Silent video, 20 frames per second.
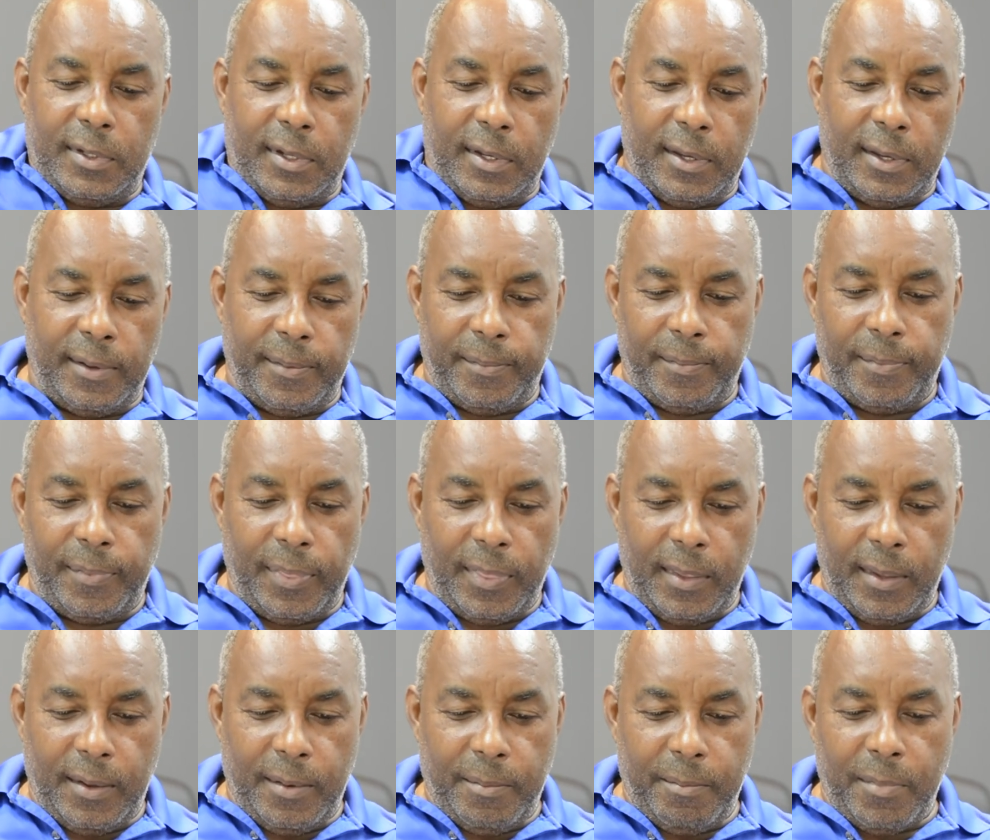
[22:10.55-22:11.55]
Um,
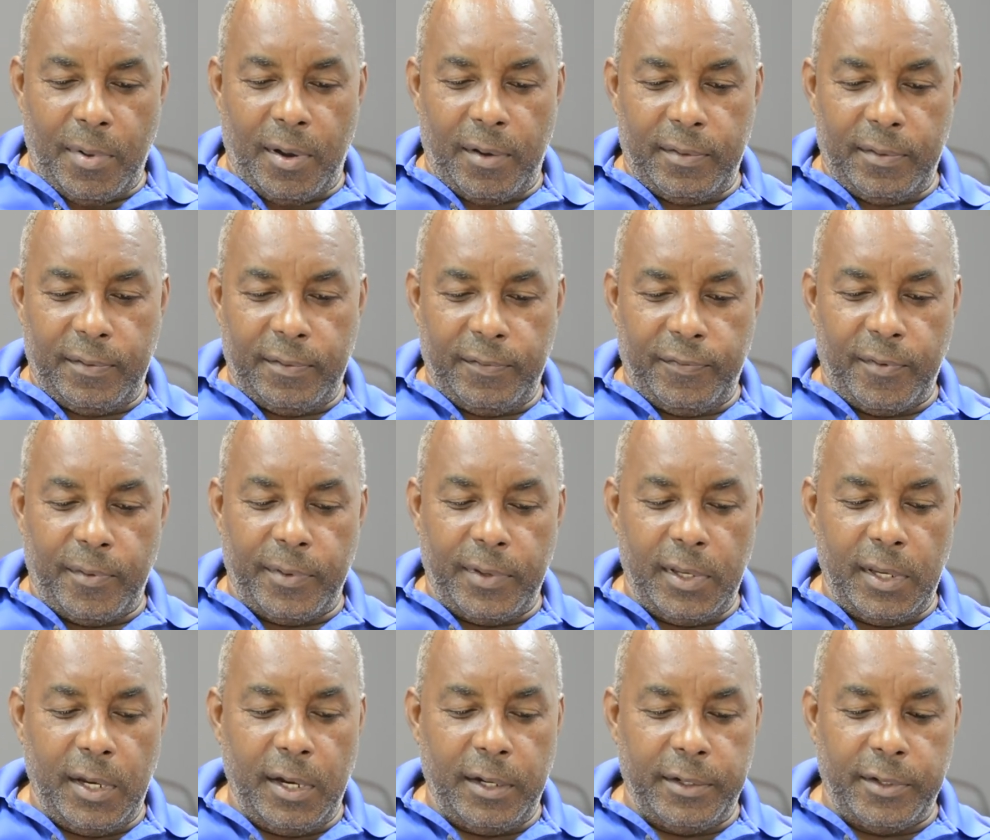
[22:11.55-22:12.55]
but from
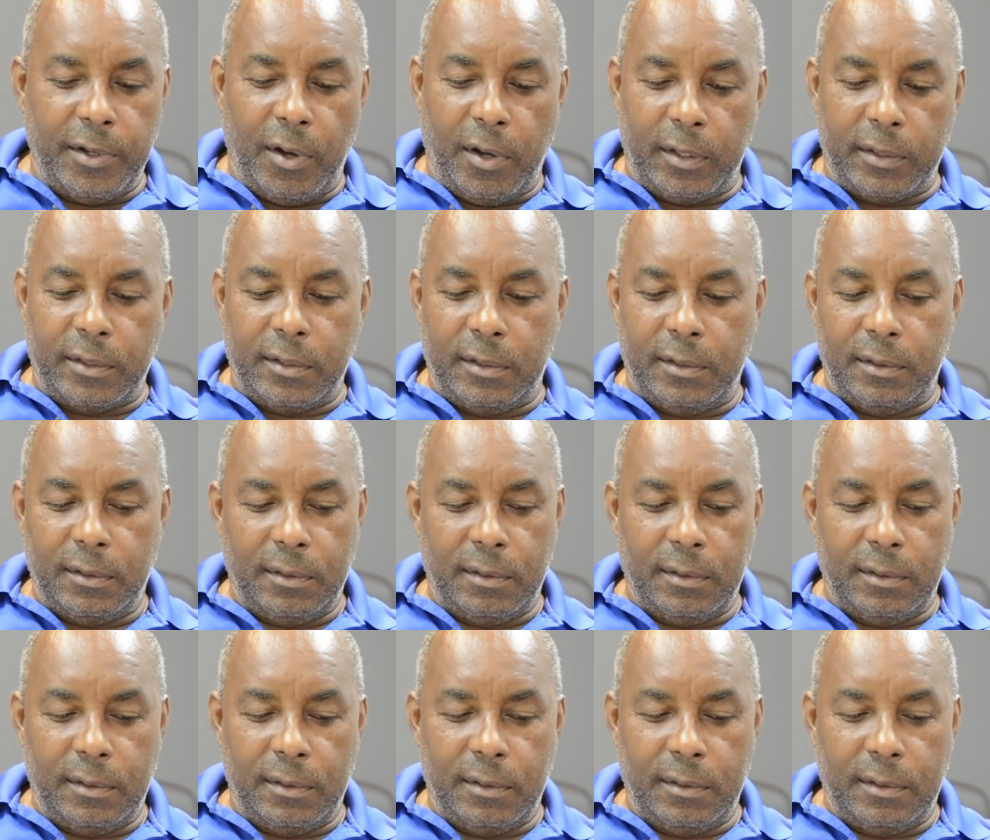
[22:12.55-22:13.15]
the year dot,